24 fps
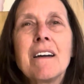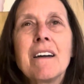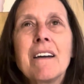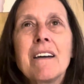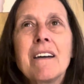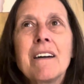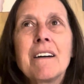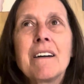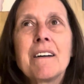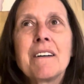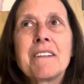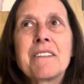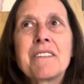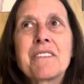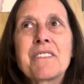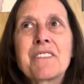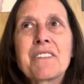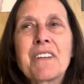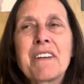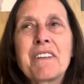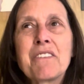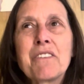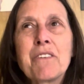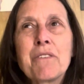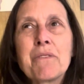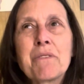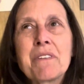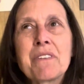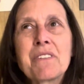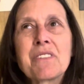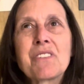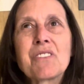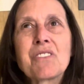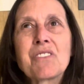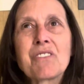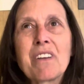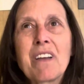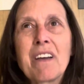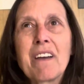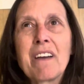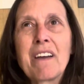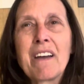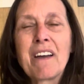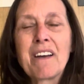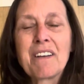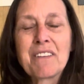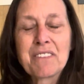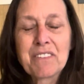And I noticed,
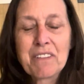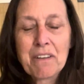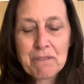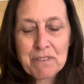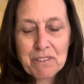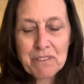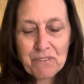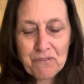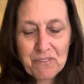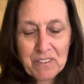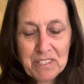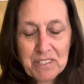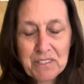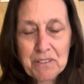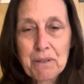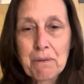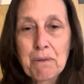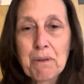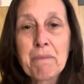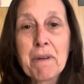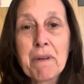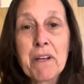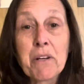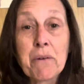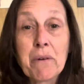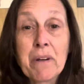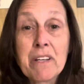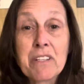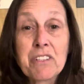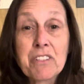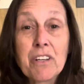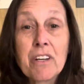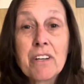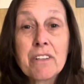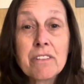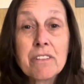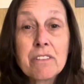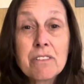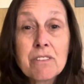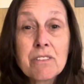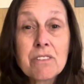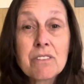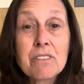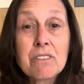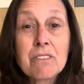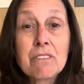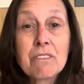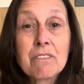as I was visiting with my
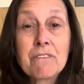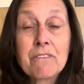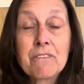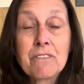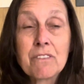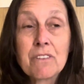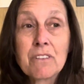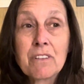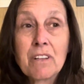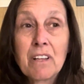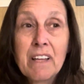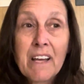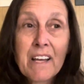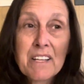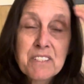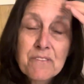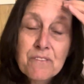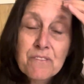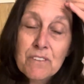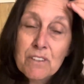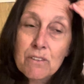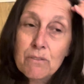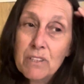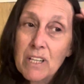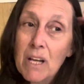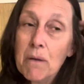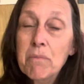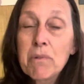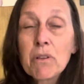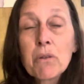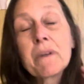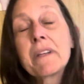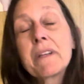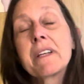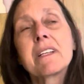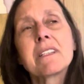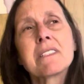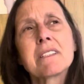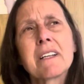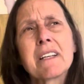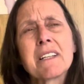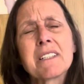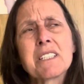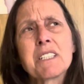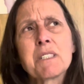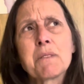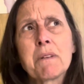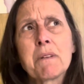granddaughters for the last couple of weeks, I
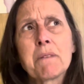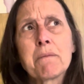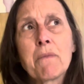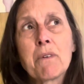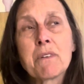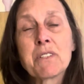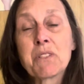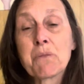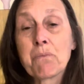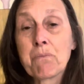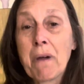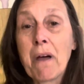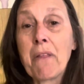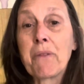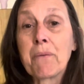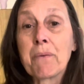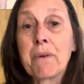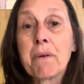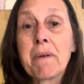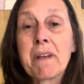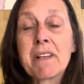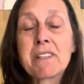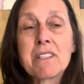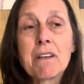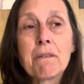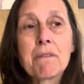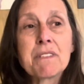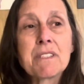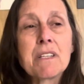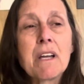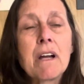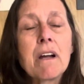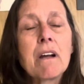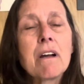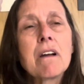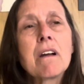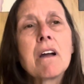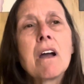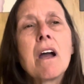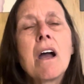guess it's been almost about 3 weeks I was there,